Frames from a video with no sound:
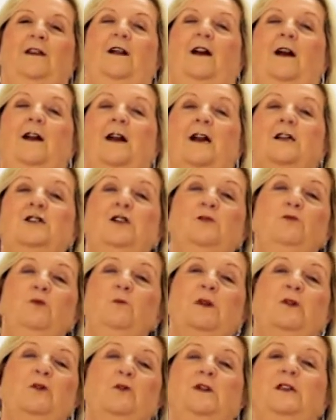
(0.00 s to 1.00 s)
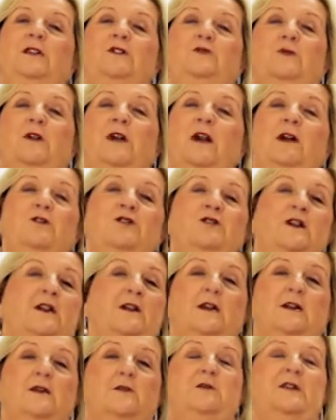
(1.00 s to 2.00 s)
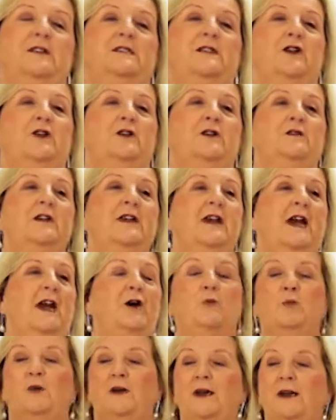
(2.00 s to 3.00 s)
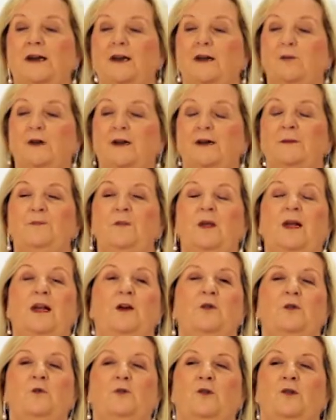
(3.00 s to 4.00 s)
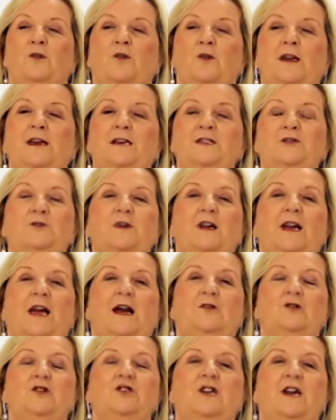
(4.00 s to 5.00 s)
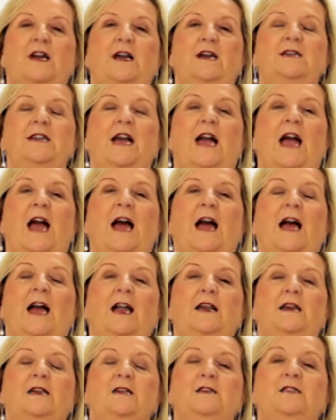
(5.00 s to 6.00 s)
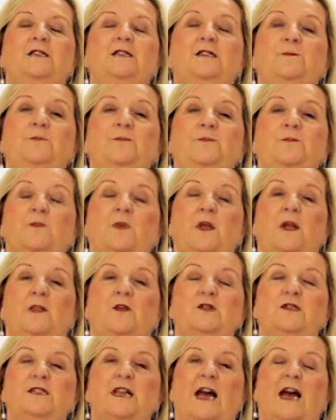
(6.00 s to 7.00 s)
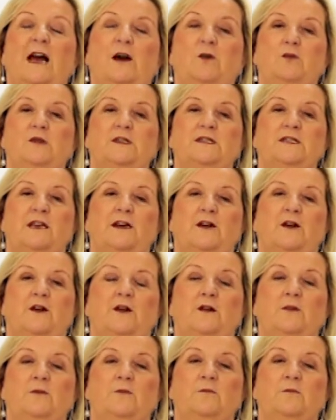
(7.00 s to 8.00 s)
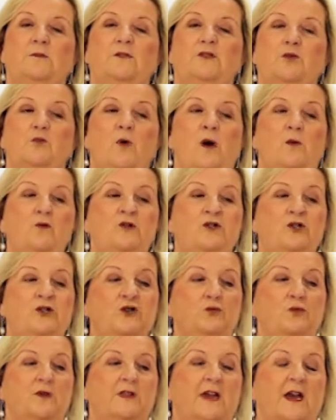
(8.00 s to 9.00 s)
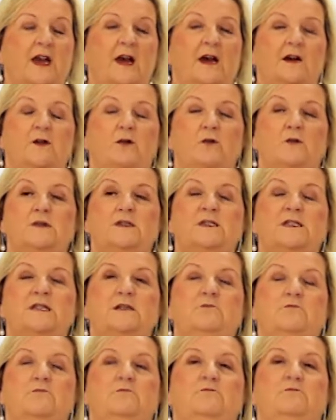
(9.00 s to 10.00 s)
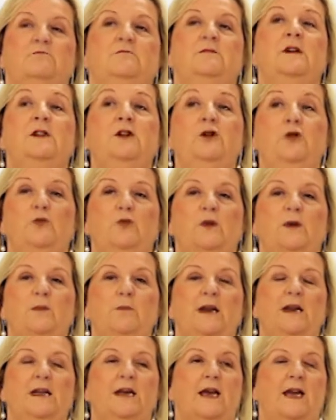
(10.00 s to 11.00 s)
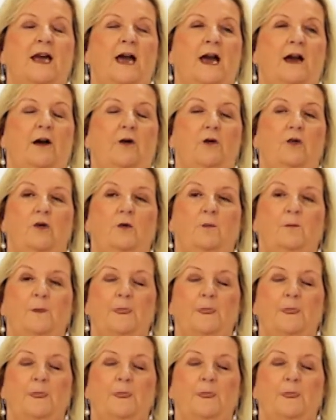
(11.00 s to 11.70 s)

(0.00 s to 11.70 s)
I actually wouldn't be going into a cow shed because I'd be scared of a cow, but anyway, we're going into a cow shed and there's cows there. So what would you do with cows? You would milk a cow.